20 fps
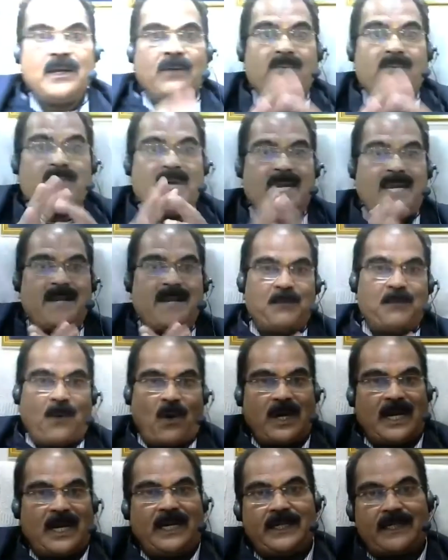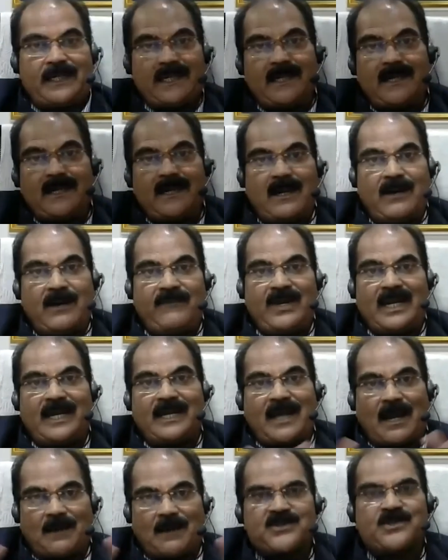very important uh, when
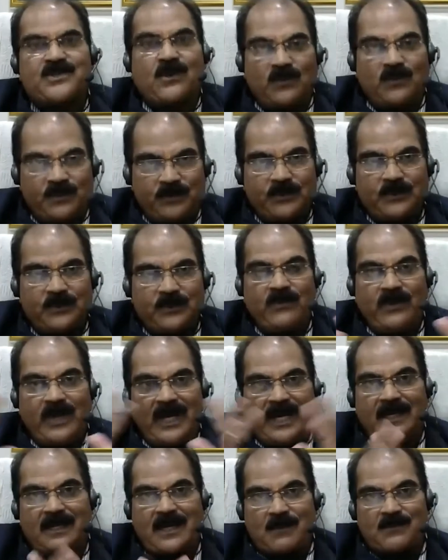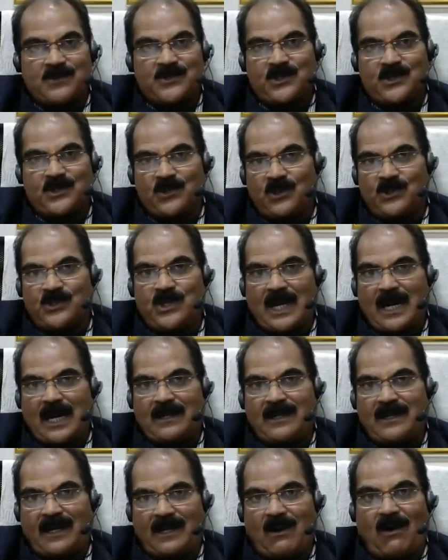it comes to when it comes to
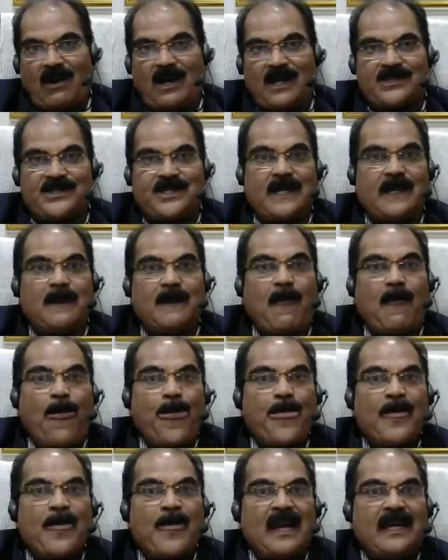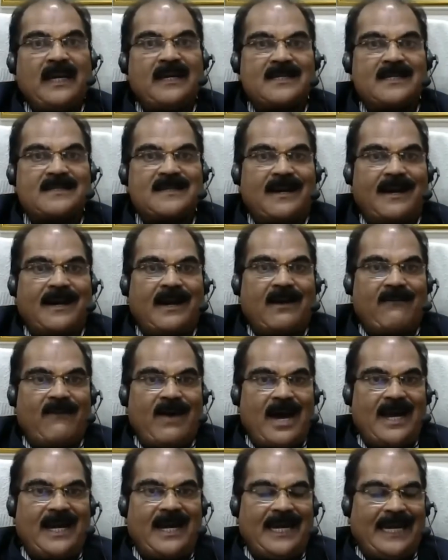Jugaad technology, it doesn't
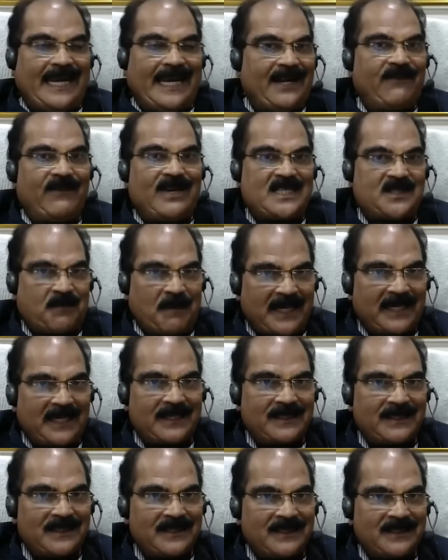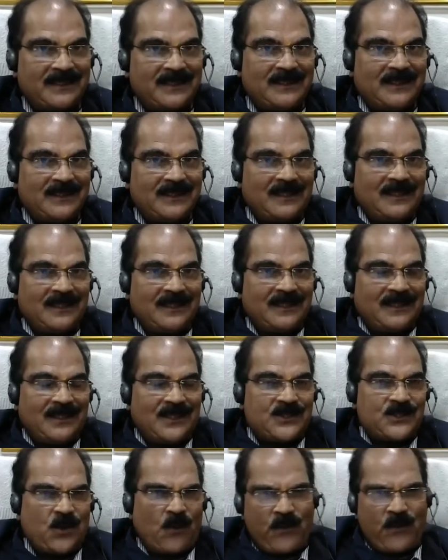require any investment.
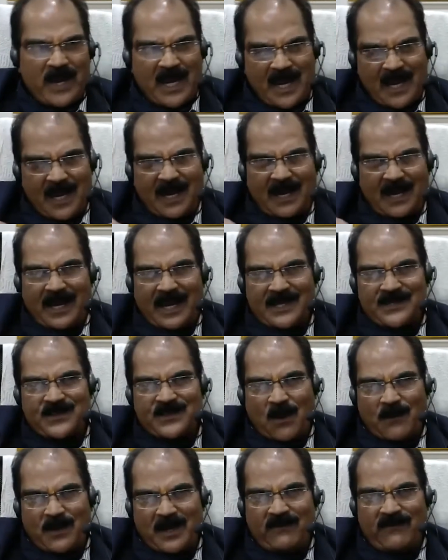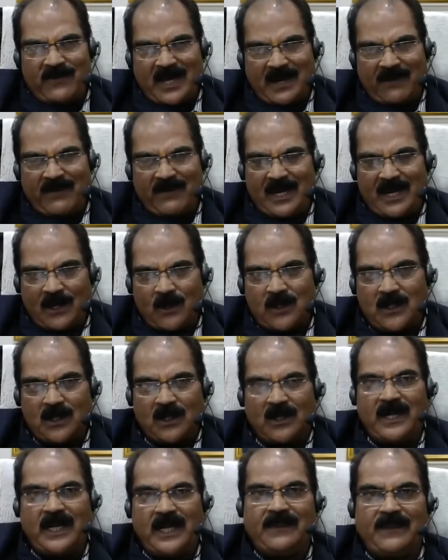So we Indians have been very, very
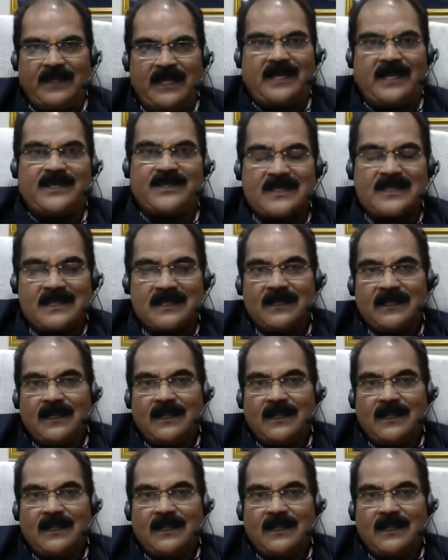good in this,